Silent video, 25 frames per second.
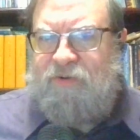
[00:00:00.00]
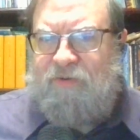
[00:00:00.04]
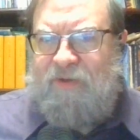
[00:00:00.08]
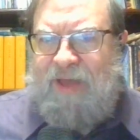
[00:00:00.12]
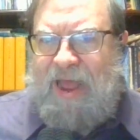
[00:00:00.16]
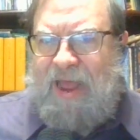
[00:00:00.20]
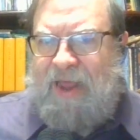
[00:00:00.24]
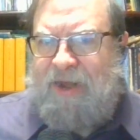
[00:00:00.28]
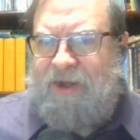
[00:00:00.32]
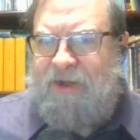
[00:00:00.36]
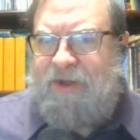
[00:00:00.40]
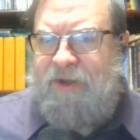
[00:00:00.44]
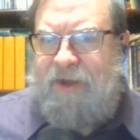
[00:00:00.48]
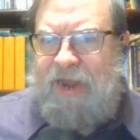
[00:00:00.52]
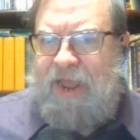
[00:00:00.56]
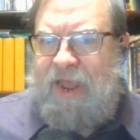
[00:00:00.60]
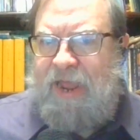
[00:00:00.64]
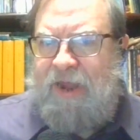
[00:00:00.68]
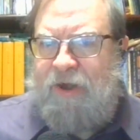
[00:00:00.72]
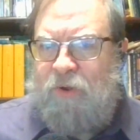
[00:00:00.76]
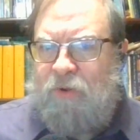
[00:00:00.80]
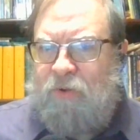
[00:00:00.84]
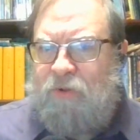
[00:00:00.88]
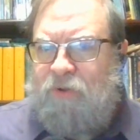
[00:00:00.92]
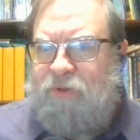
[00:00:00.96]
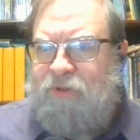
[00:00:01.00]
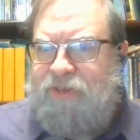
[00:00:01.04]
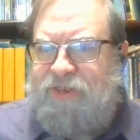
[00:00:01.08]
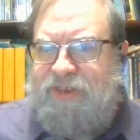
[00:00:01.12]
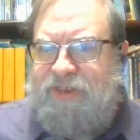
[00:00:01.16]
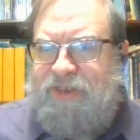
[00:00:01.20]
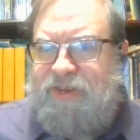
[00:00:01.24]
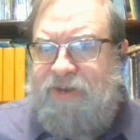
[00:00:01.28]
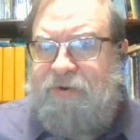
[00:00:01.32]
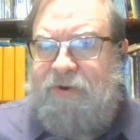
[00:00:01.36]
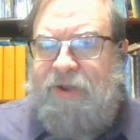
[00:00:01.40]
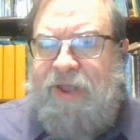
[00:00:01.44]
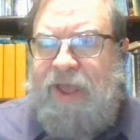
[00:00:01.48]
Latin and Old
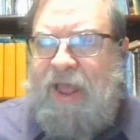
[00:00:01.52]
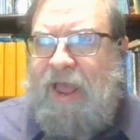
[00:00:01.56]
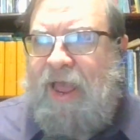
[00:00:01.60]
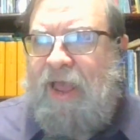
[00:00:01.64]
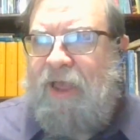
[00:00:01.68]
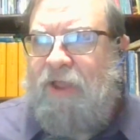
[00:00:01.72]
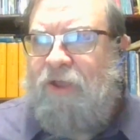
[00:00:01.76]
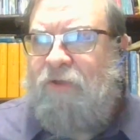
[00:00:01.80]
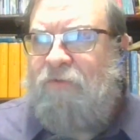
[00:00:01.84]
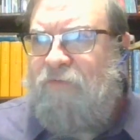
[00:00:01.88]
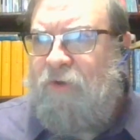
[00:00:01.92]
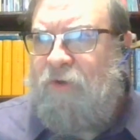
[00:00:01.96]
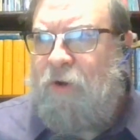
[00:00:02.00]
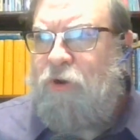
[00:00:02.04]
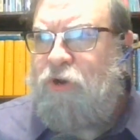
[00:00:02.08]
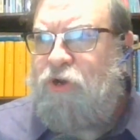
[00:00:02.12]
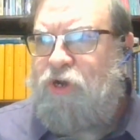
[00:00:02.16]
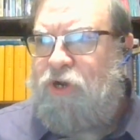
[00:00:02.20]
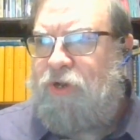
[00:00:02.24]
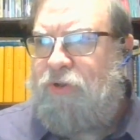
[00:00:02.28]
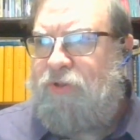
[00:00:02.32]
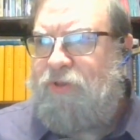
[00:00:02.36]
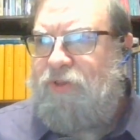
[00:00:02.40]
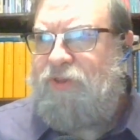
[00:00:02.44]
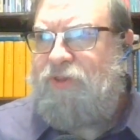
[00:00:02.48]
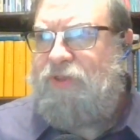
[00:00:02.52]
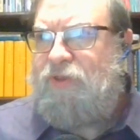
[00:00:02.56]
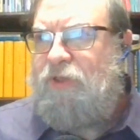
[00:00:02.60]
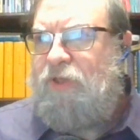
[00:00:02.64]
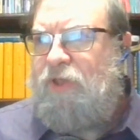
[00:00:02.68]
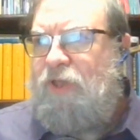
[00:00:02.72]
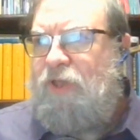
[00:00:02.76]
Syriac versions.